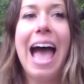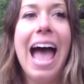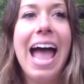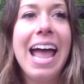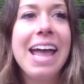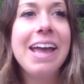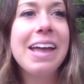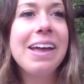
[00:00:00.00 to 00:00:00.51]

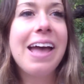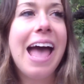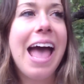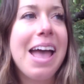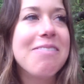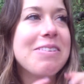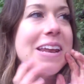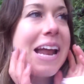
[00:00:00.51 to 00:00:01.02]
I,
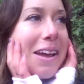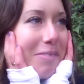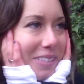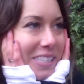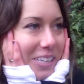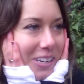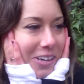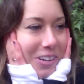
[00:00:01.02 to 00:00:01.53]
I mean,
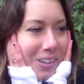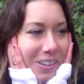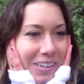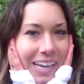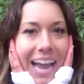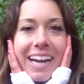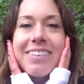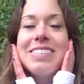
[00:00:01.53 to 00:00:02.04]
I'm
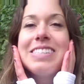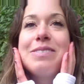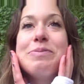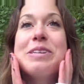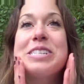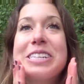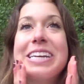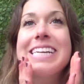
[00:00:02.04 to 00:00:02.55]
still kind of
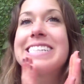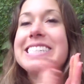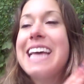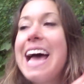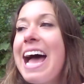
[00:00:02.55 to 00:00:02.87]
speechless.